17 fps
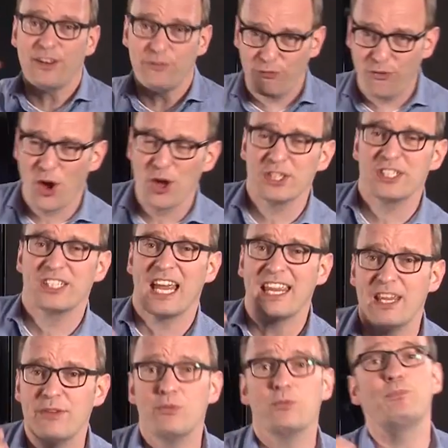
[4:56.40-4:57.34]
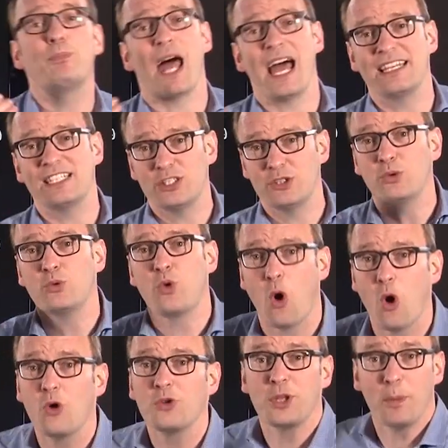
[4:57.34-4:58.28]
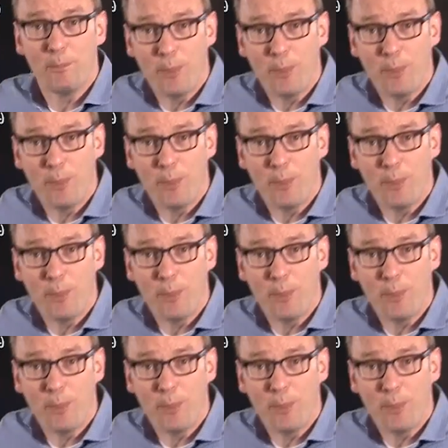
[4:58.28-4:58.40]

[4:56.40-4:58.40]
at first they even planned to call the